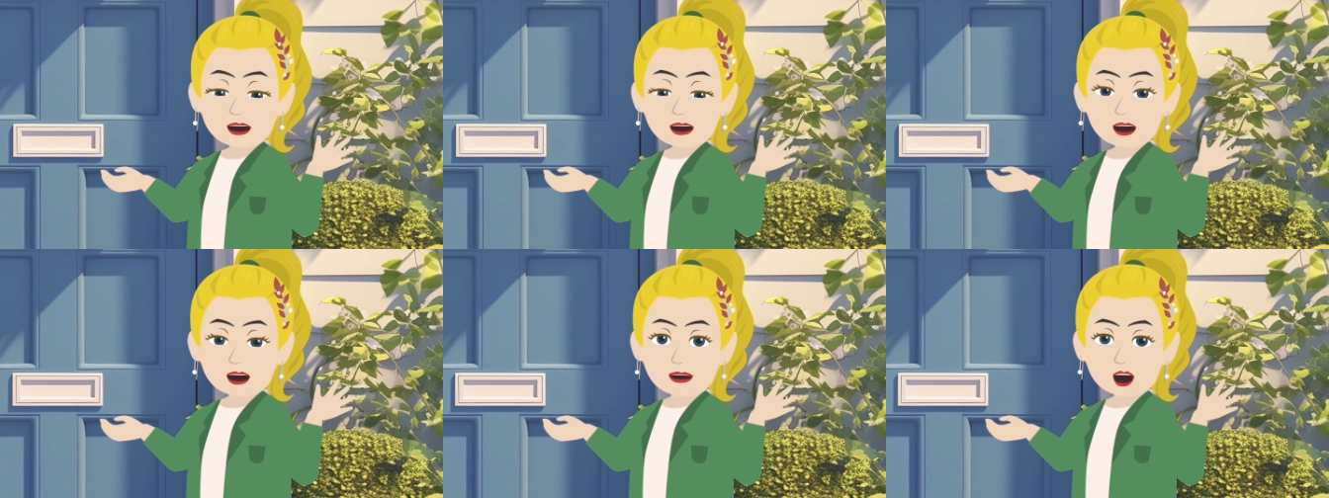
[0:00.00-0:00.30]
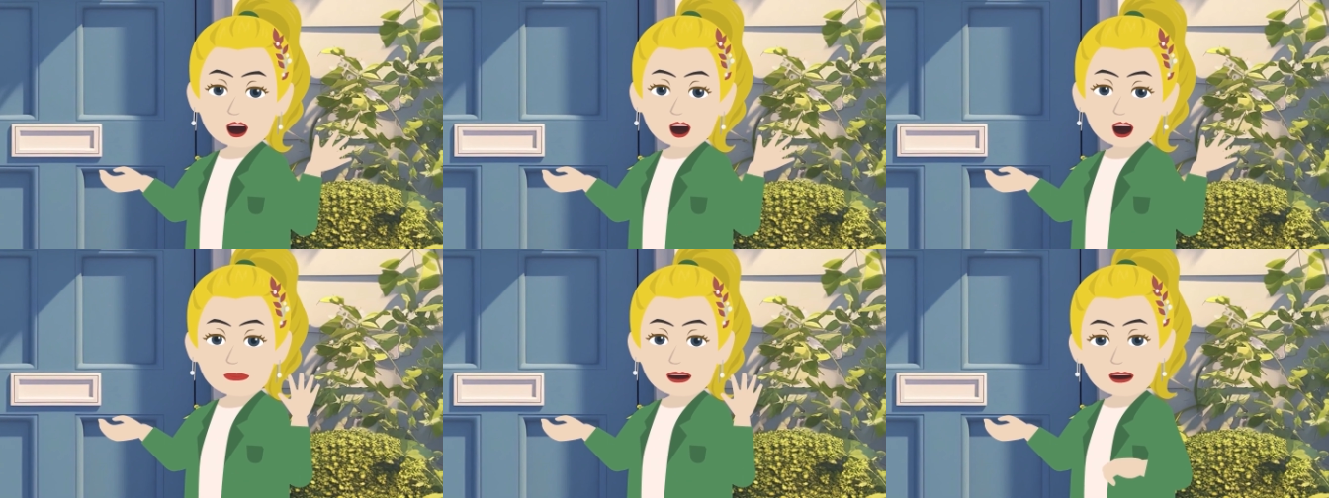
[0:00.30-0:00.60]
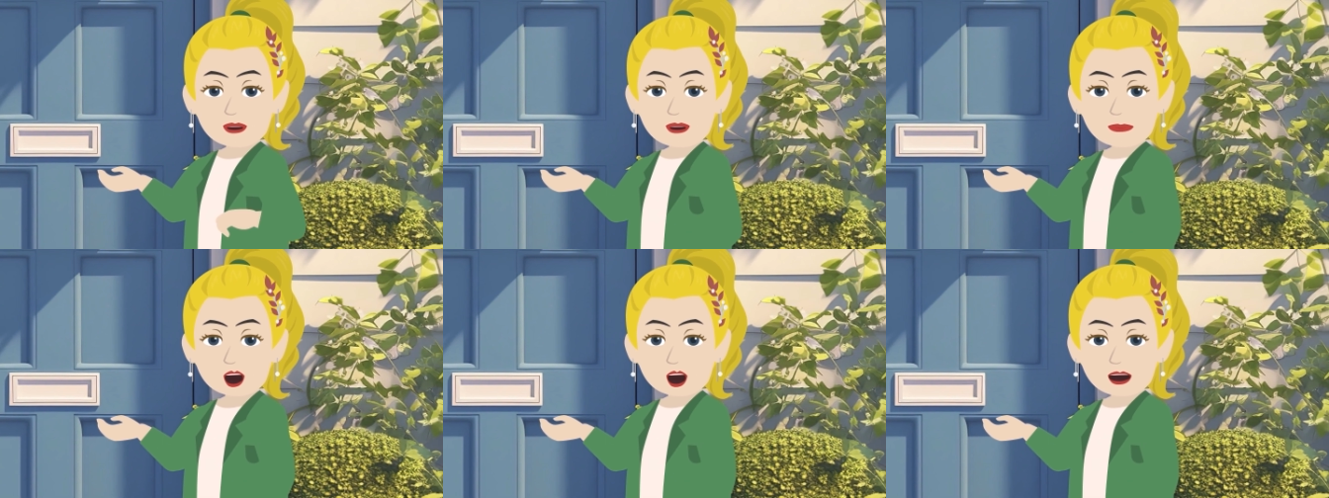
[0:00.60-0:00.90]
that
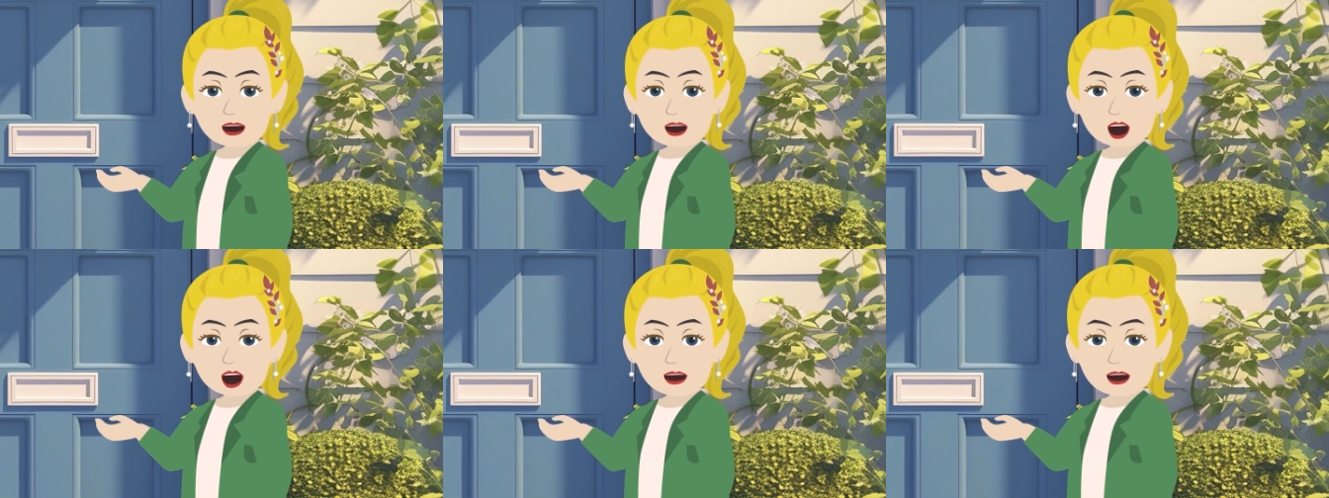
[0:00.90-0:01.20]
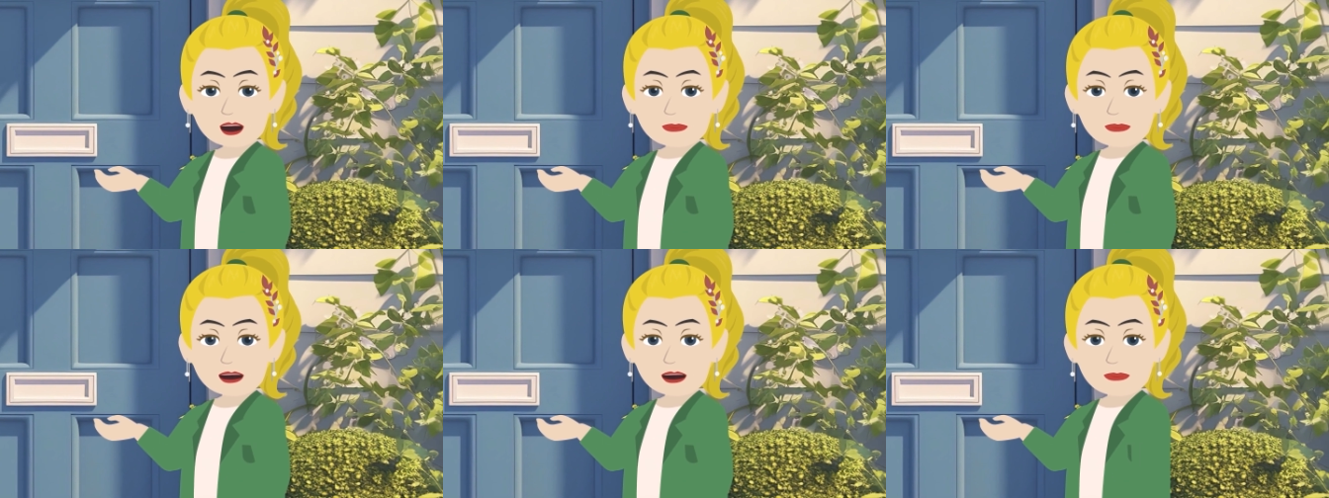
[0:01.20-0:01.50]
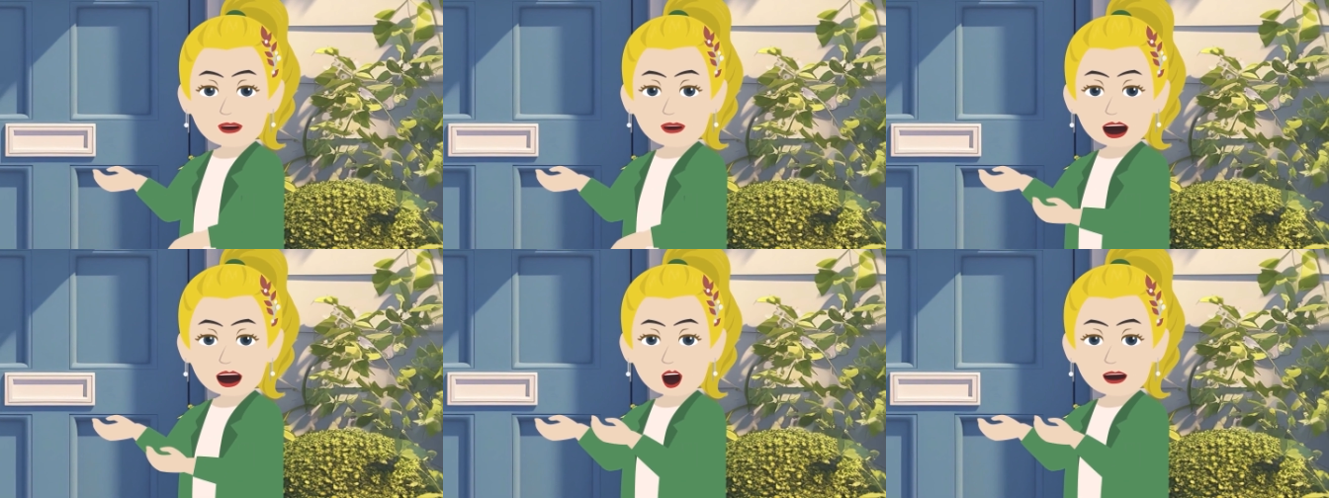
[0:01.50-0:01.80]
happens in your life
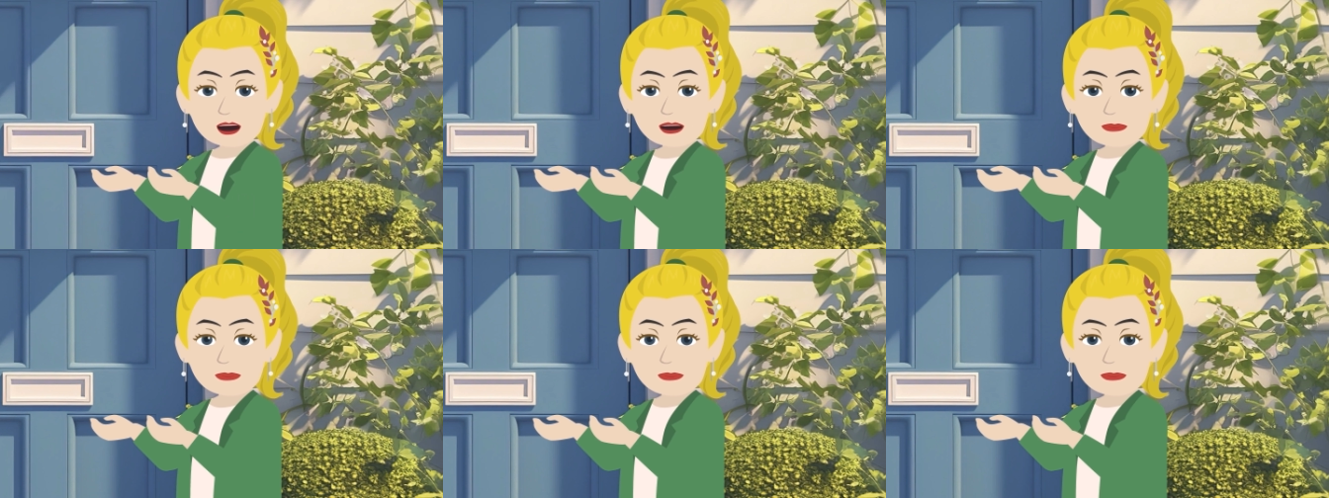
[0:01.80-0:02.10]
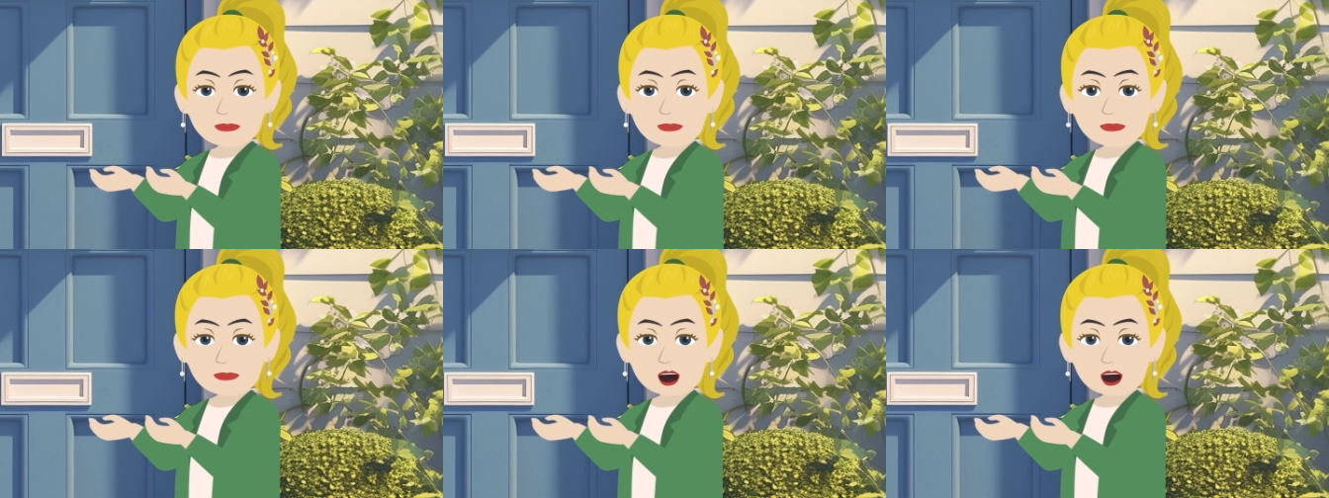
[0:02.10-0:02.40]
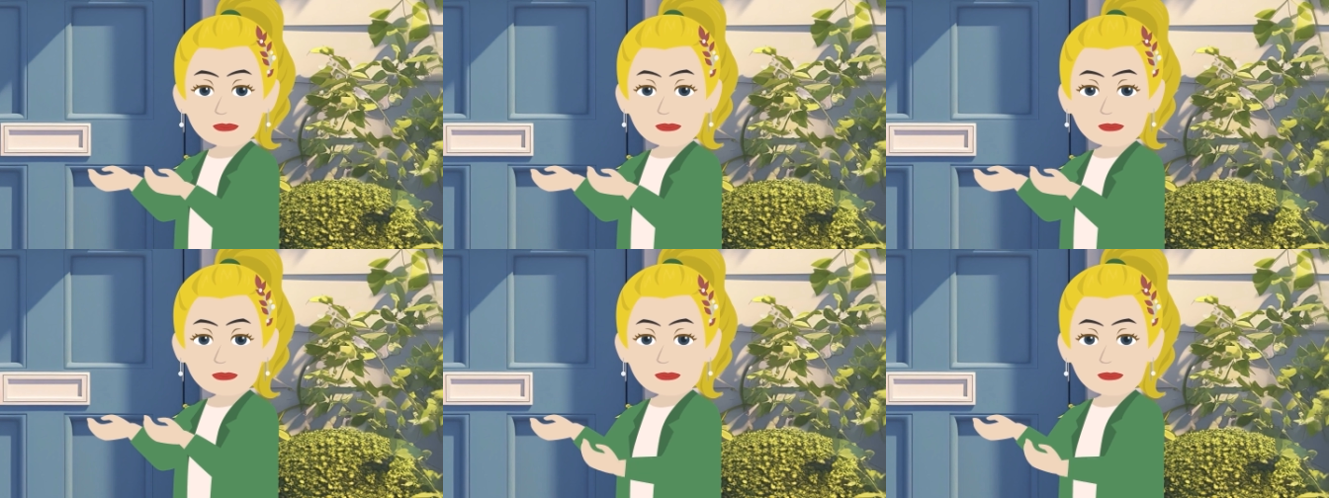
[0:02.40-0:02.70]
experience
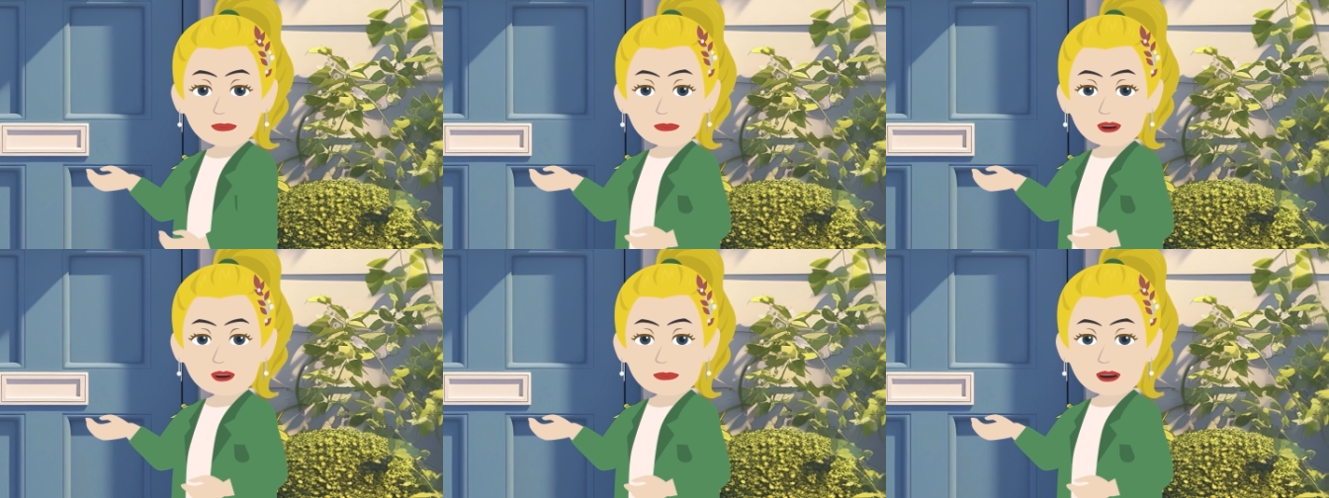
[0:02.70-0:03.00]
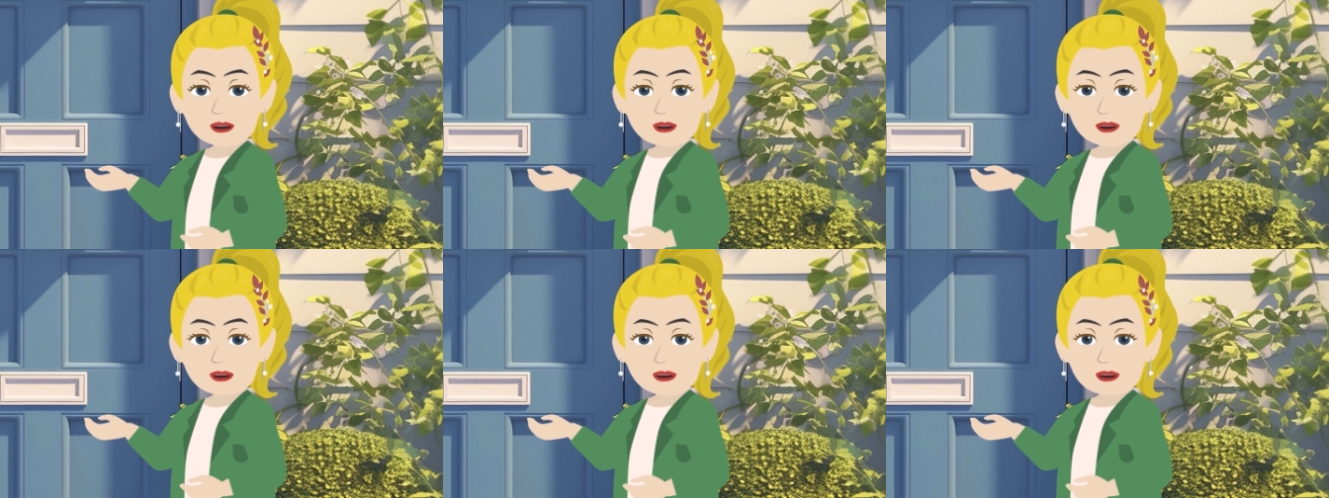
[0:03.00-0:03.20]
purposefully.